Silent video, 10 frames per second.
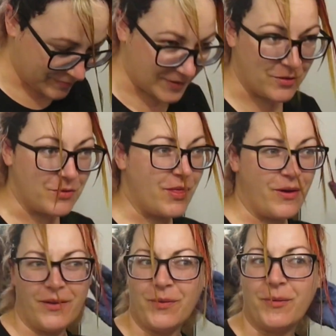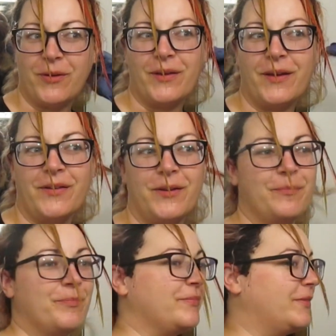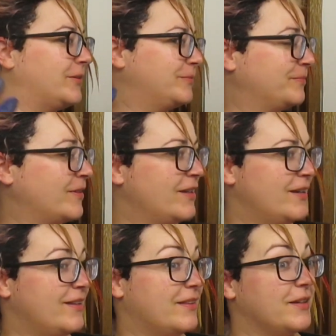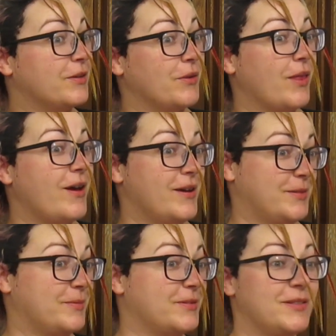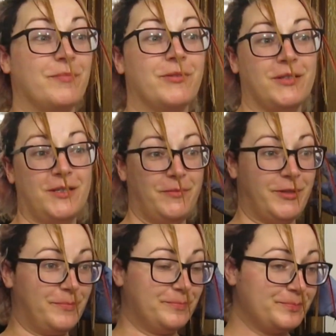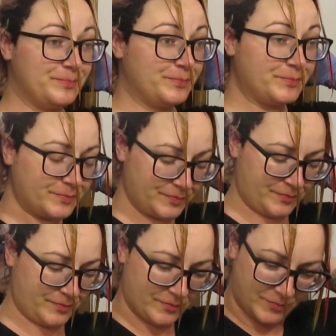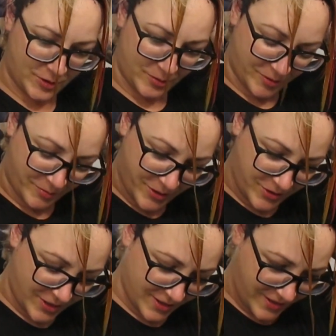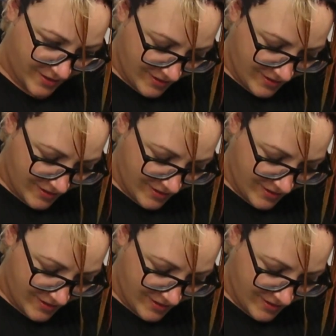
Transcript: Go to the hospital together. Yeah. They did go to the hospital separately. I'm sure mom was stressed and